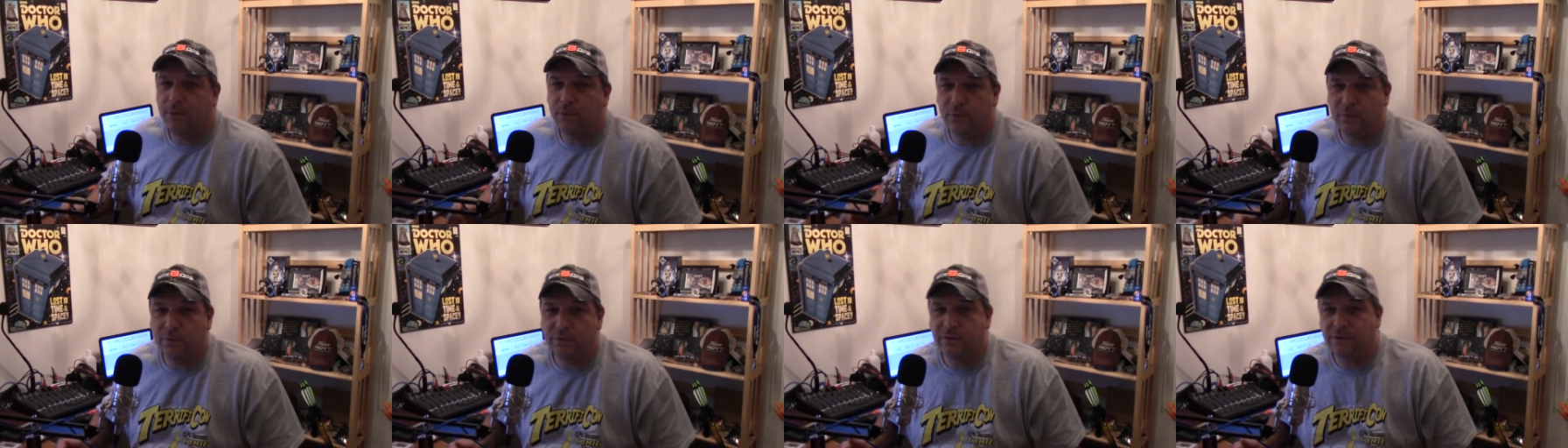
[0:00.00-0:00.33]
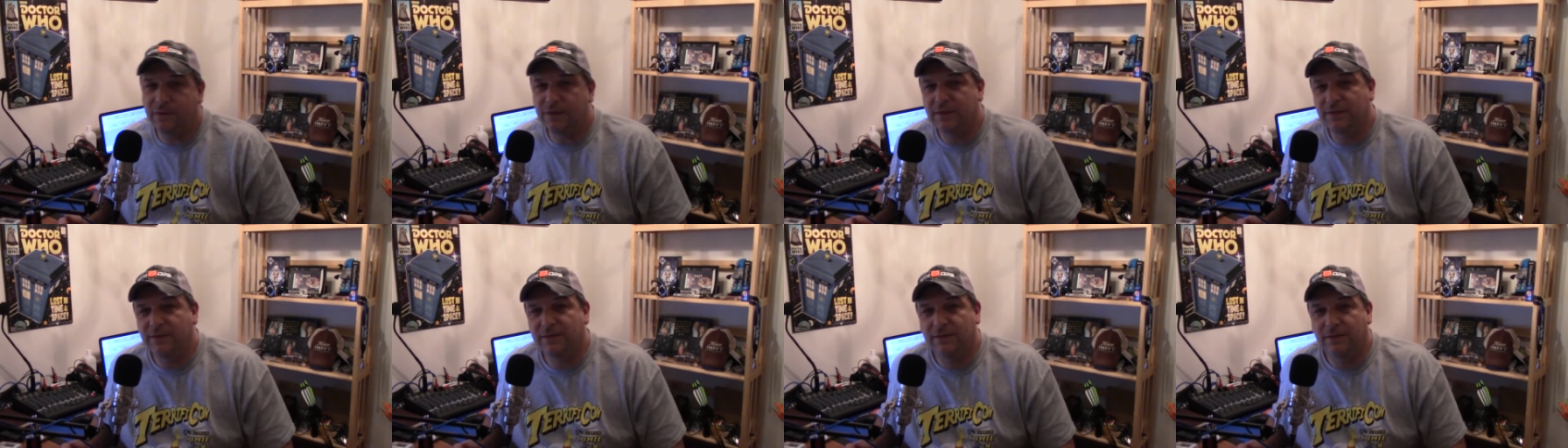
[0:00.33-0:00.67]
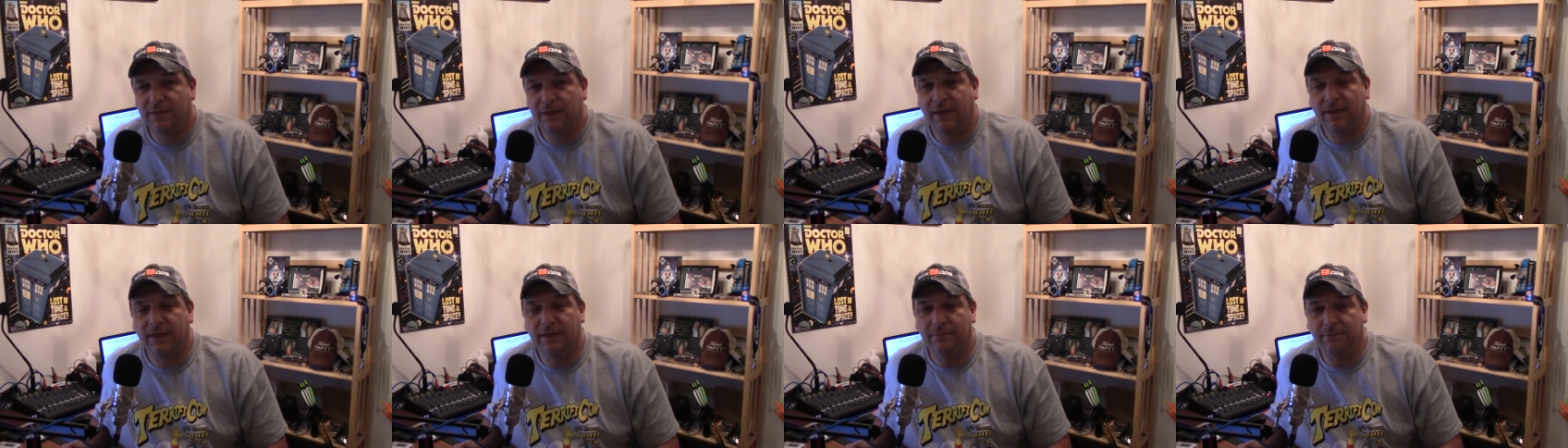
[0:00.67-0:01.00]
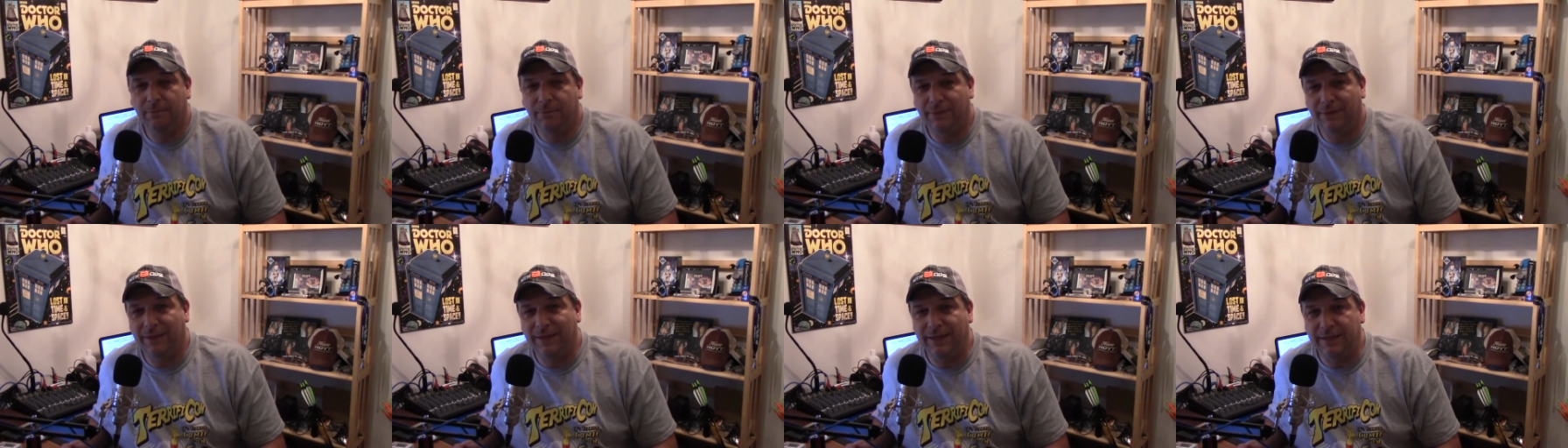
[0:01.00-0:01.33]
moves into
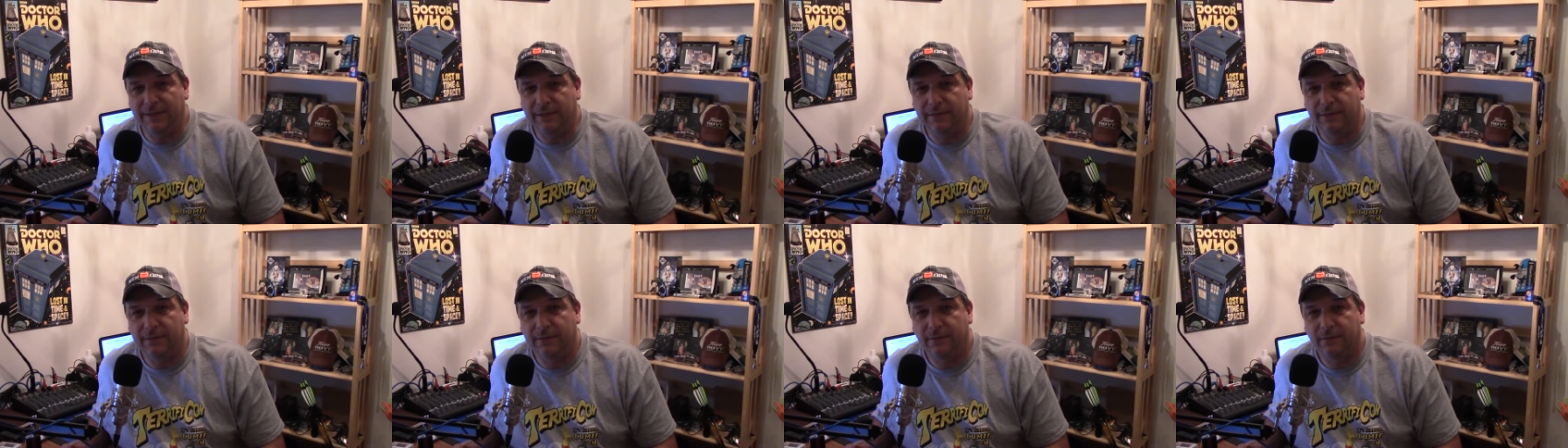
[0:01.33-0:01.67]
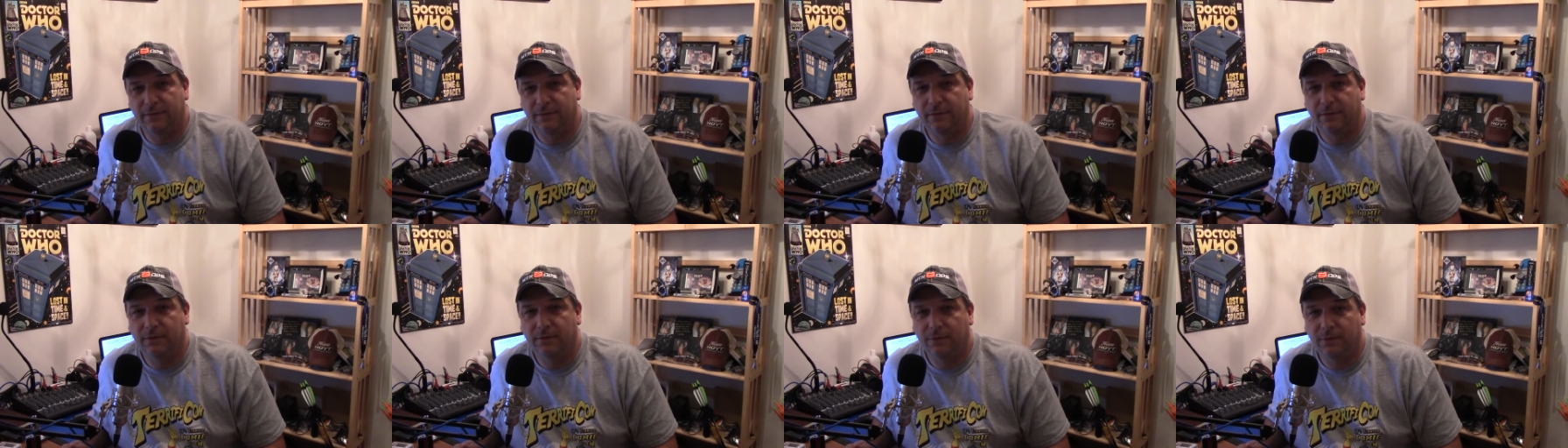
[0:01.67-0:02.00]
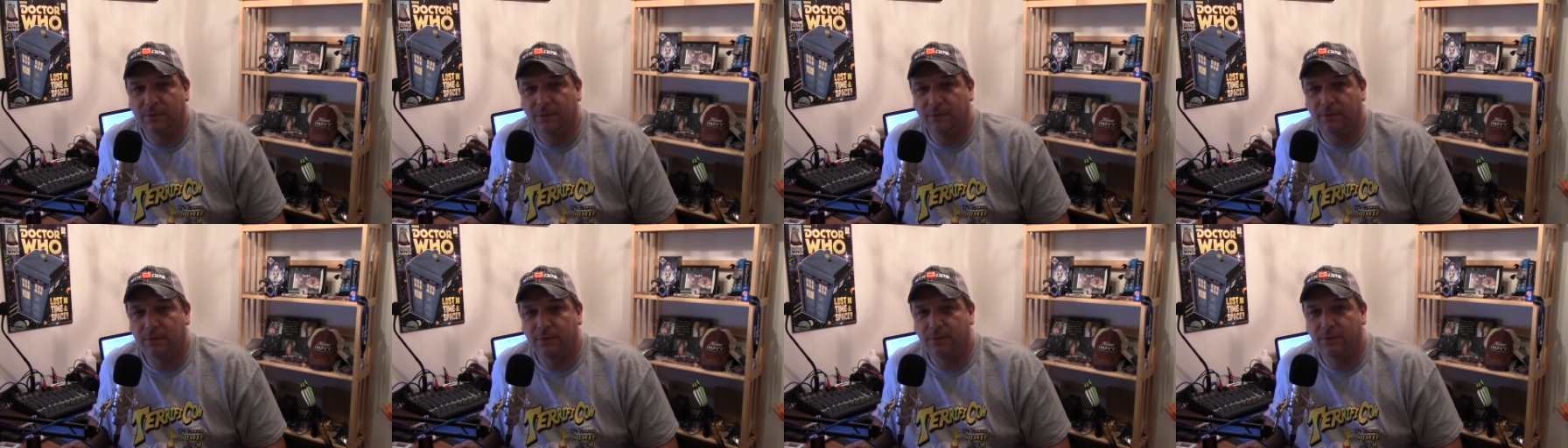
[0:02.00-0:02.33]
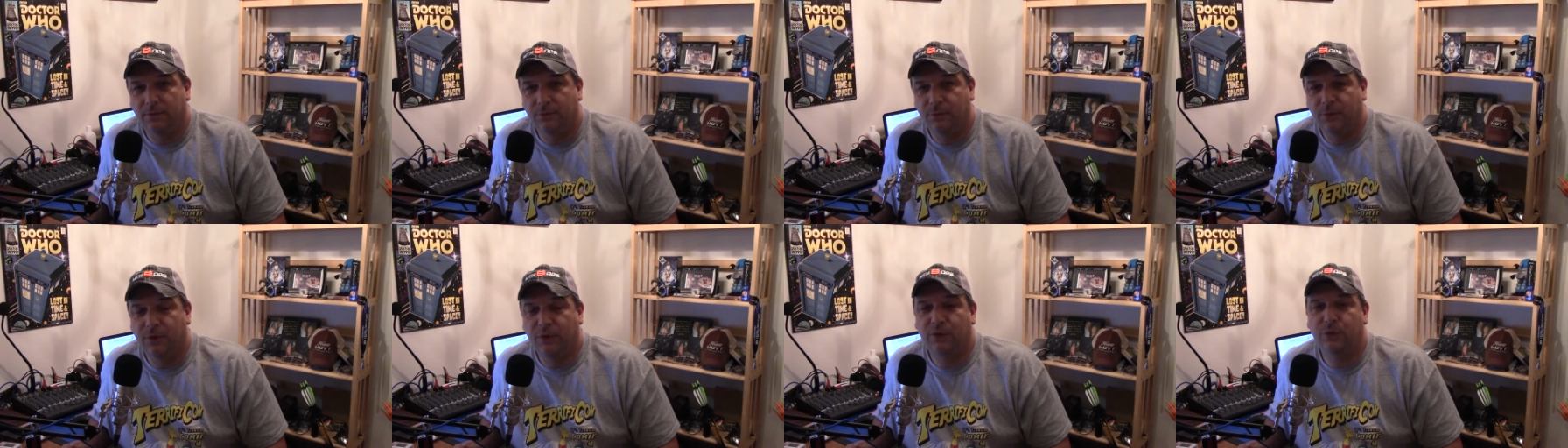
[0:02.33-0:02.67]
second place with